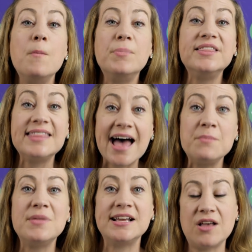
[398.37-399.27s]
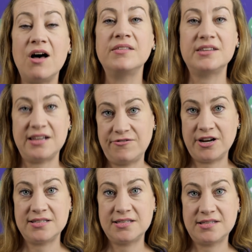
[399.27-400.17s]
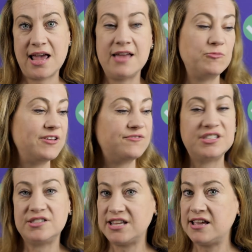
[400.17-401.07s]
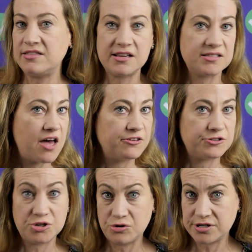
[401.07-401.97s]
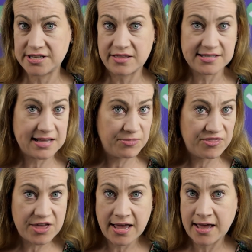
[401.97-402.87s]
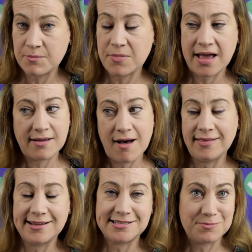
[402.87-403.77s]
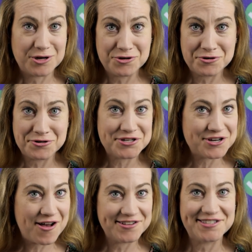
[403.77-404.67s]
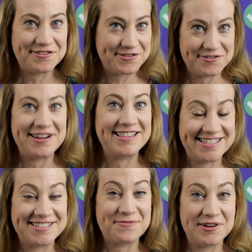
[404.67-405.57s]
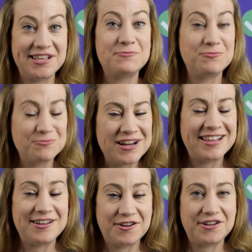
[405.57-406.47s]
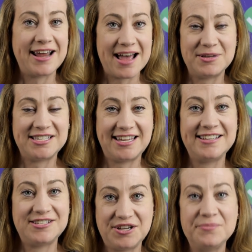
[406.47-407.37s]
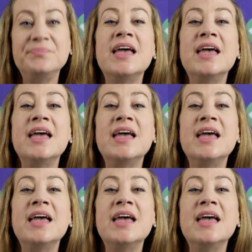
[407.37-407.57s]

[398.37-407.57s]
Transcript: But that makes all the difference. And we've seen this. Other tutors say the same thing. My colleagues at Magoosh also agree. This is a really, really good habit to get into.